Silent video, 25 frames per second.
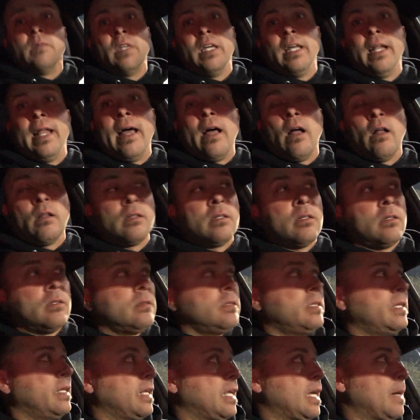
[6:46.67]
it held.
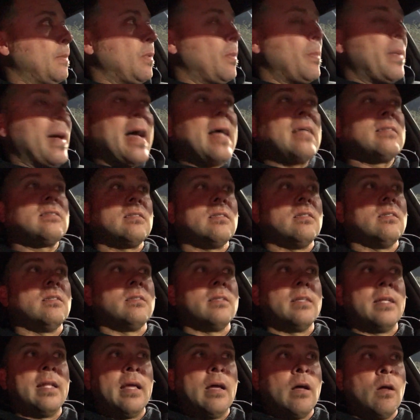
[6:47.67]
Did a couple
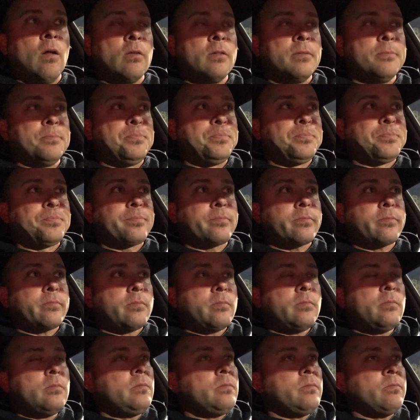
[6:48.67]
passes, it held.
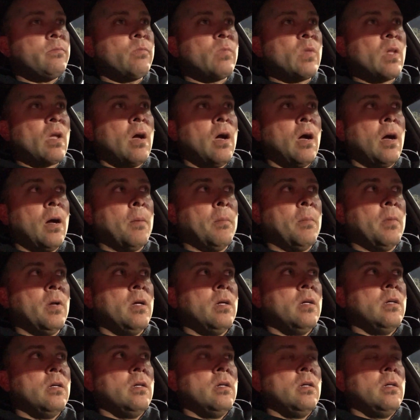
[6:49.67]
Trying
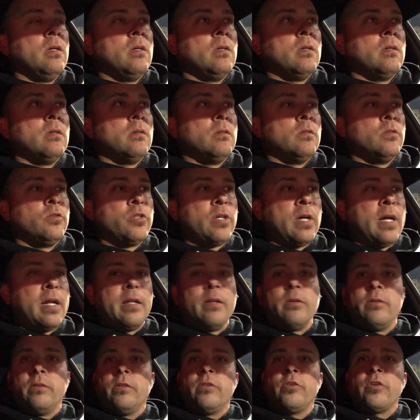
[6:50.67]

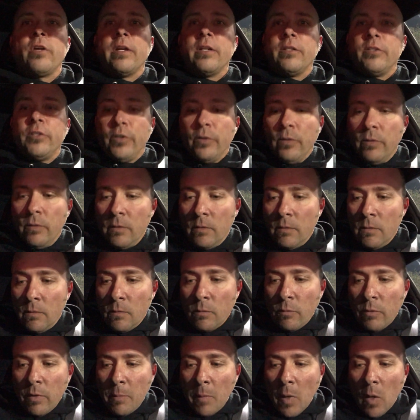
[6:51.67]
to
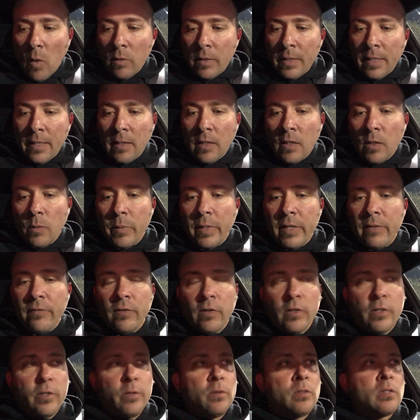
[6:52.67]
tune remotely a little bit
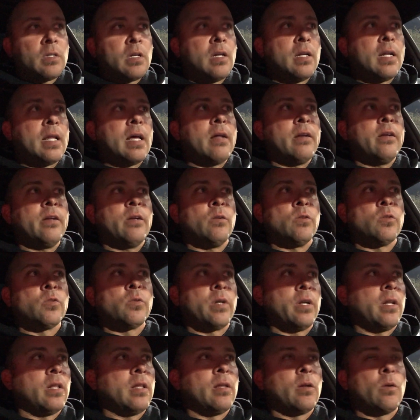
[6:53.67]
for Tucson down here. I was
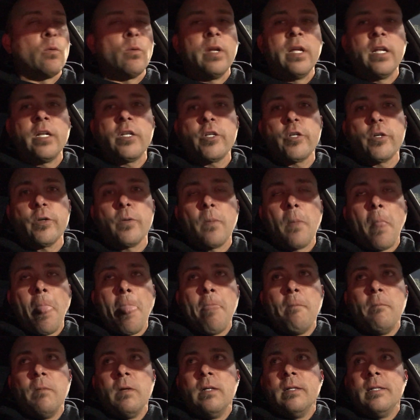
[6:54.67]
running a little rich,
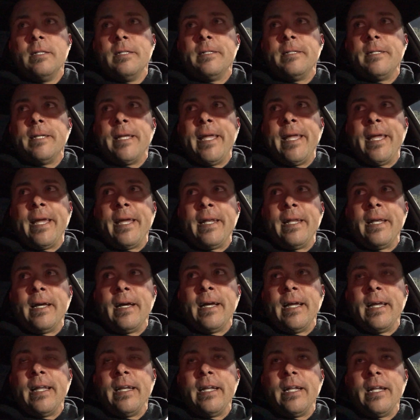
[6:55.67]
and
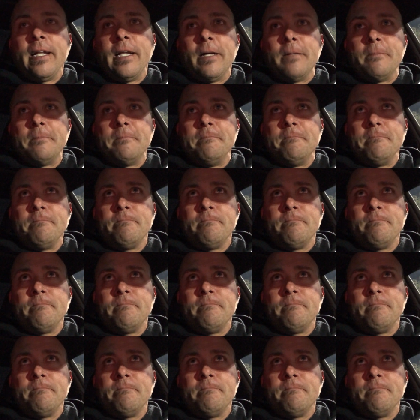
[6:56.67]
ended up